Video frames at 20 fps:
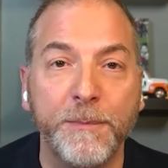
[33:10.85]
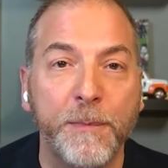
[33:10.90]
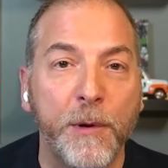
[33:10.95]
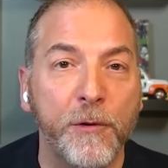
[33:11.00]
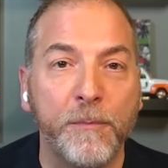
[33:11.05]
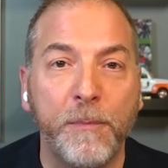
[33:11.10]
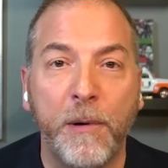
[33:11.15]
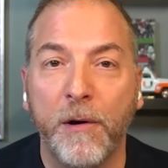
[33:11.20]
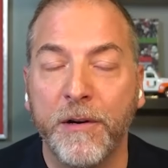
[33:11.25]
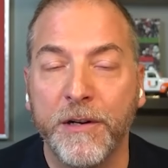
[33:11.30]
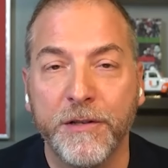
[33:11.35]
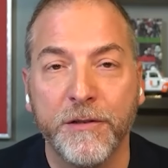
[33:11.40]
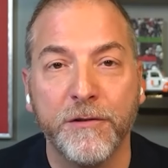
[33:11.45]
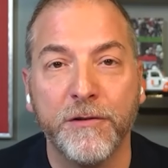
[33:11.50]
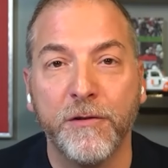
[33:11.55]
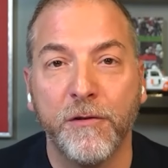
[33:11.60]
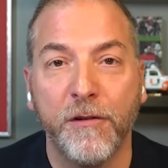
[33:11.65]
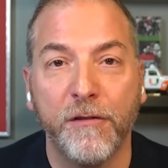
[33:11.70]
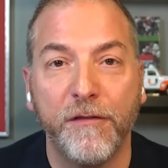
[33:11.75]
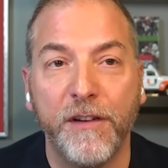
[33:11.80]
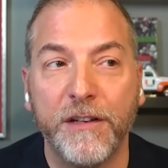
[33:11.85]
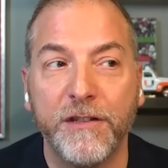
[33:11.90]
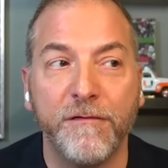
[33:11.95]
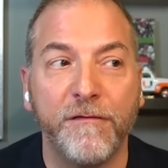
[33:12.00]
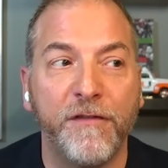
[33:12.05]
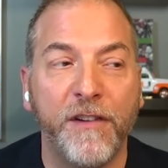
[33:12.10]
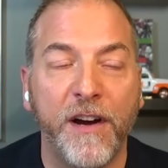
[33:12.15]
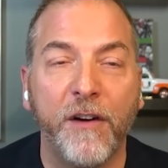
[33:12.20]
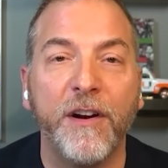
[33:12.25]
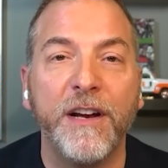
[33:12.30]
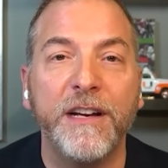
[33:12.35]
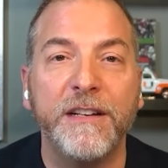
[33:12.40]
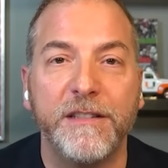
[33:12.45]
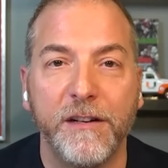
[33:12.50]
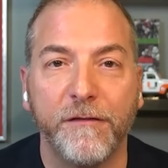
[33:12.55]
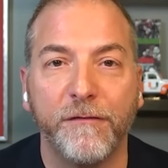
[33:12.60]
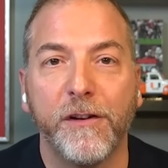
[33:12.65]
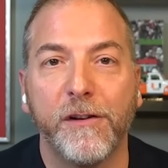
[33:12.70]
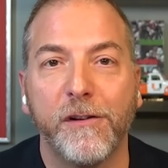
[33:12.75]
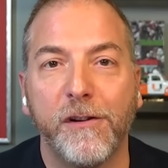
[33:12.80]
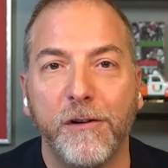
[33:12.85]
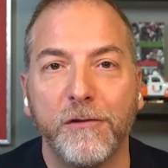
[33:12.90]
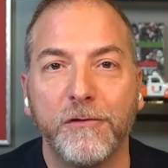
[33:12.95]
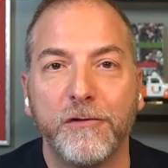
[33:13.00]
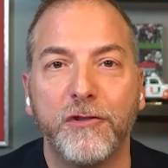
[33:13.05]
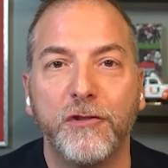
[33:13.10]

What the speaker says: Both parties are sort of, it's very difficult